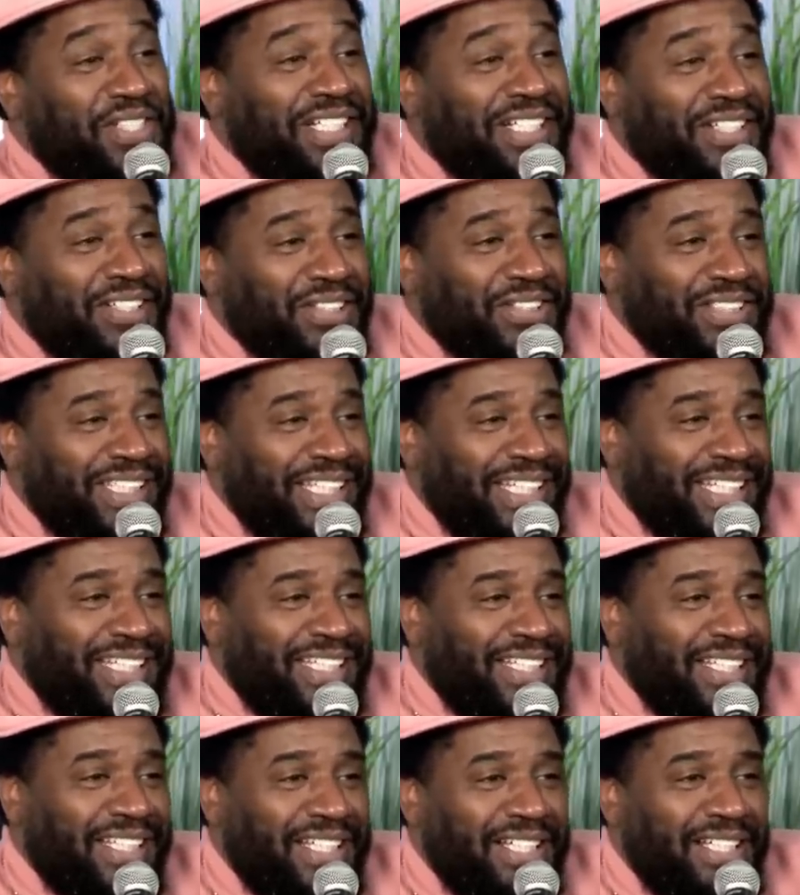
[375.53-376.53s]
Going on,
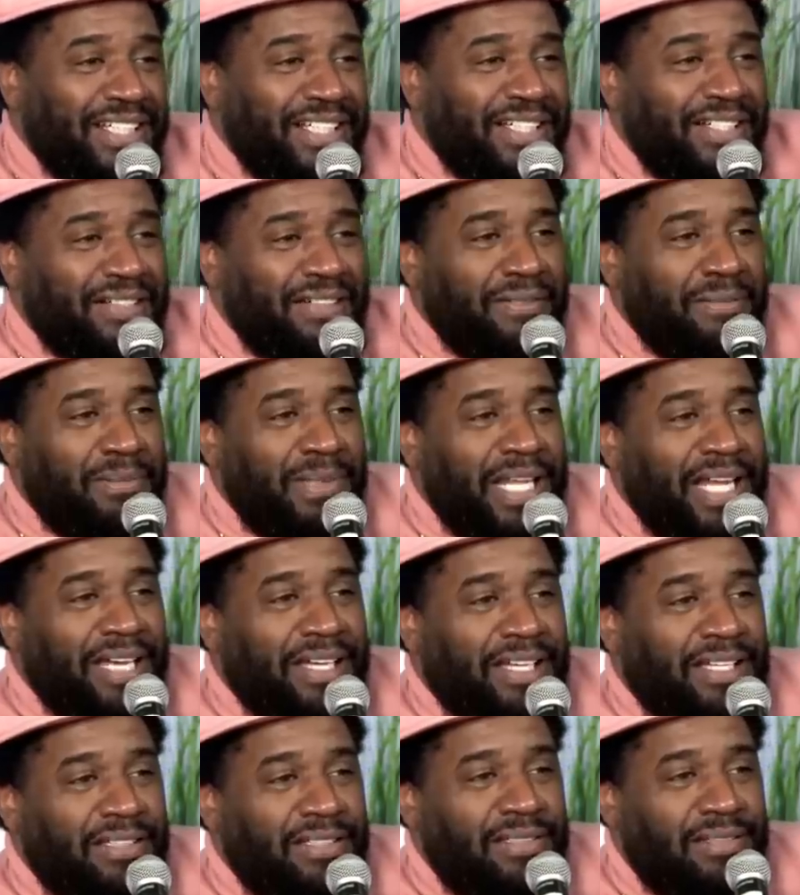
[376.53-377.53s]
nigga.
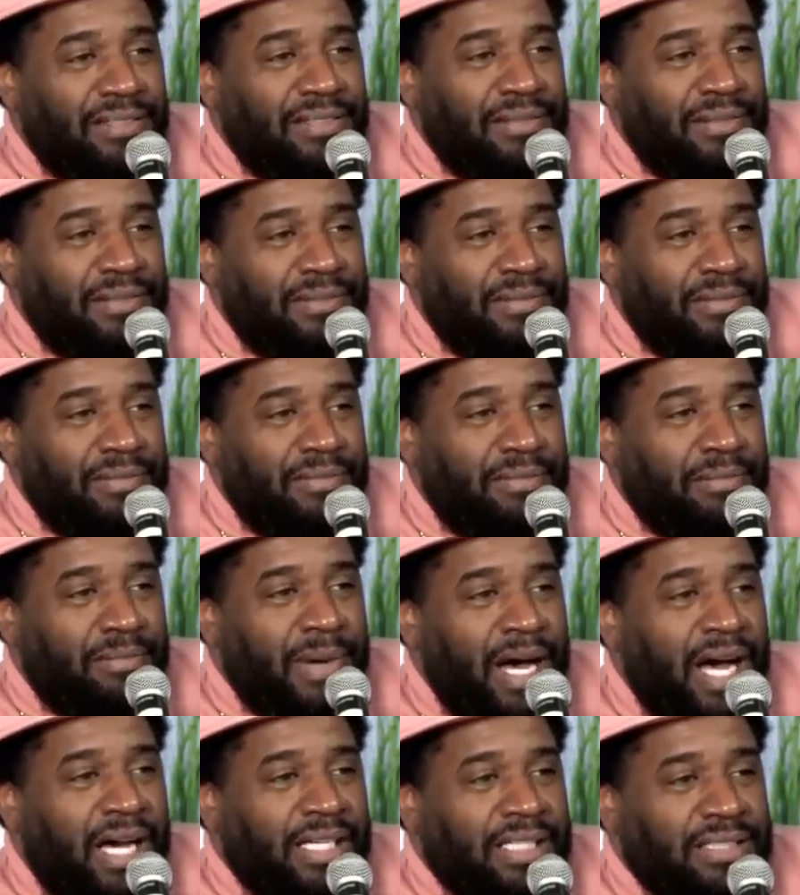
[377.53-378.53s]
Black
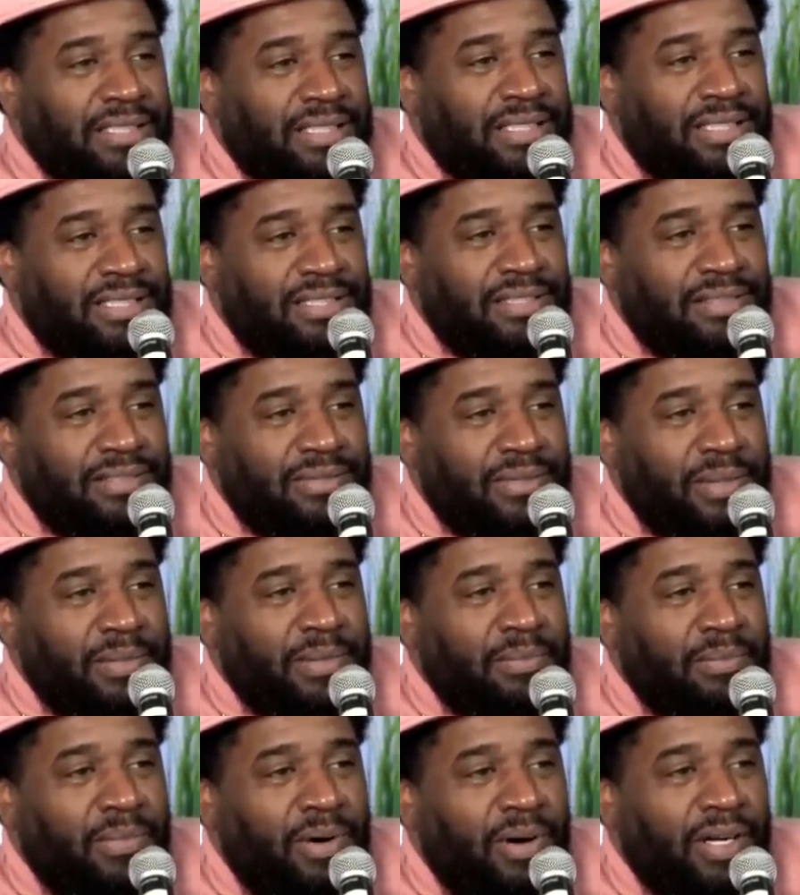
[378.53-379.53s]
Magus.
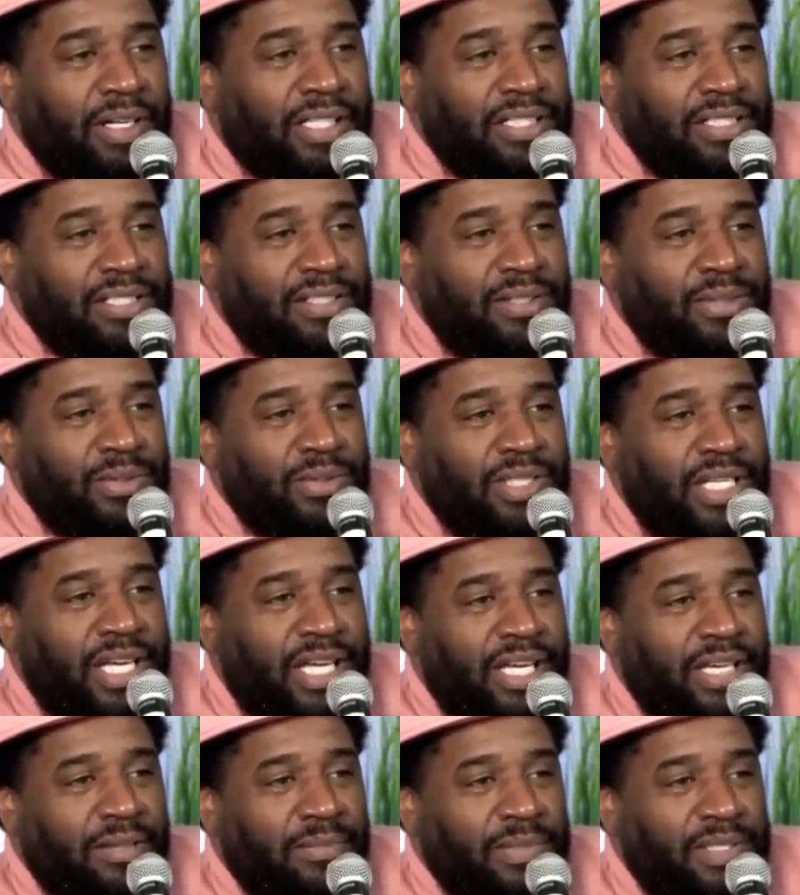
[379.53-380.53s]
Wait a minute. Marcus' new
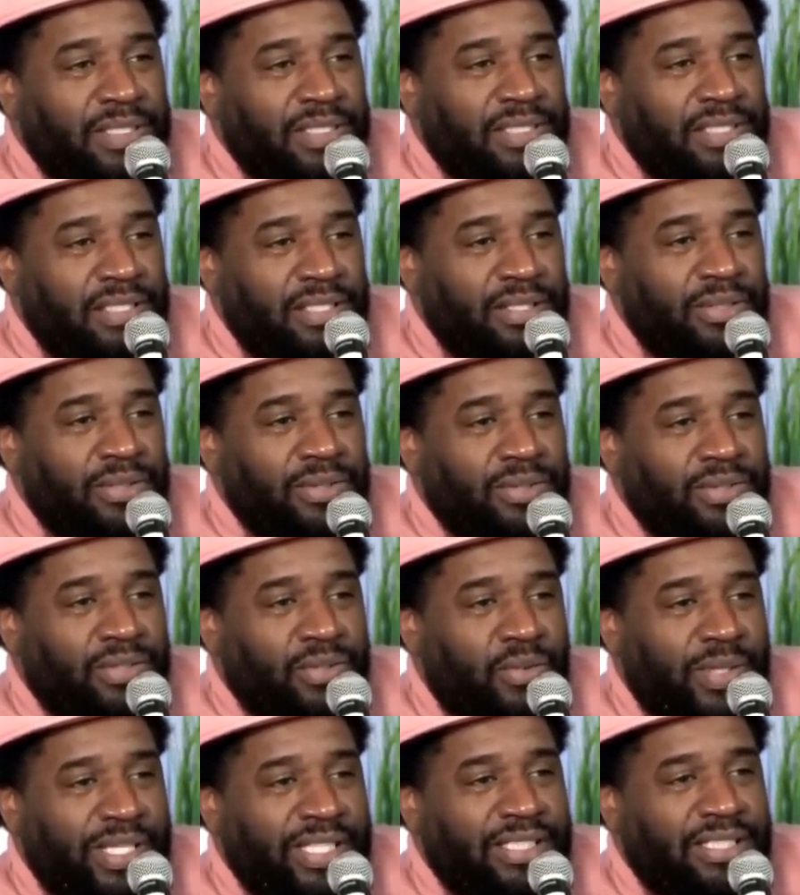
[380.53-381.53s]
name is Little
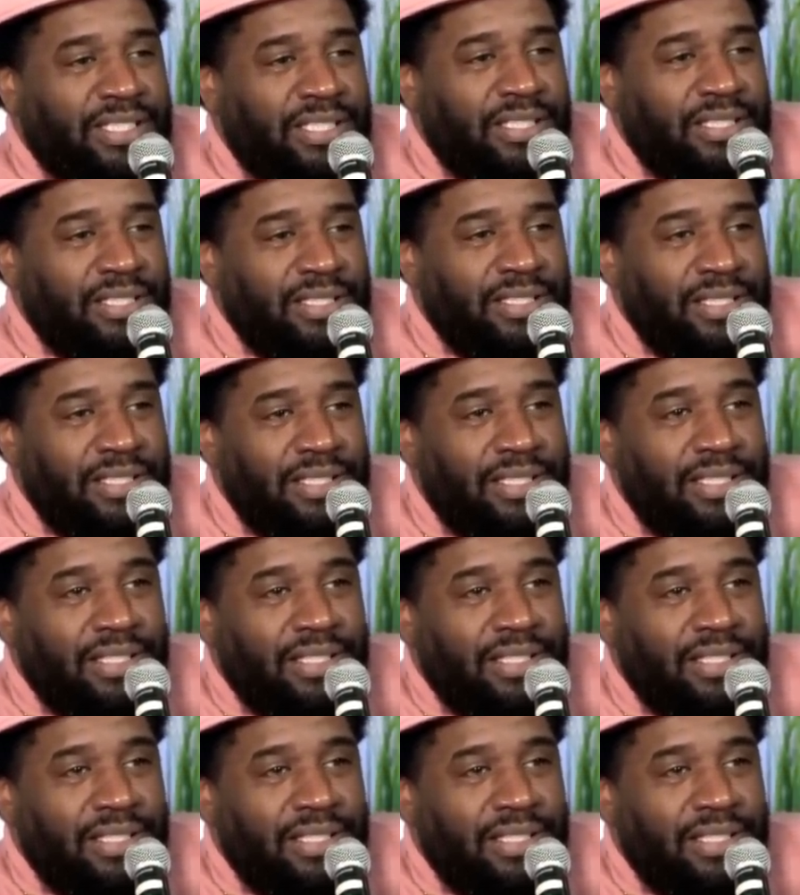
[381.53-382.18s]
Squinty.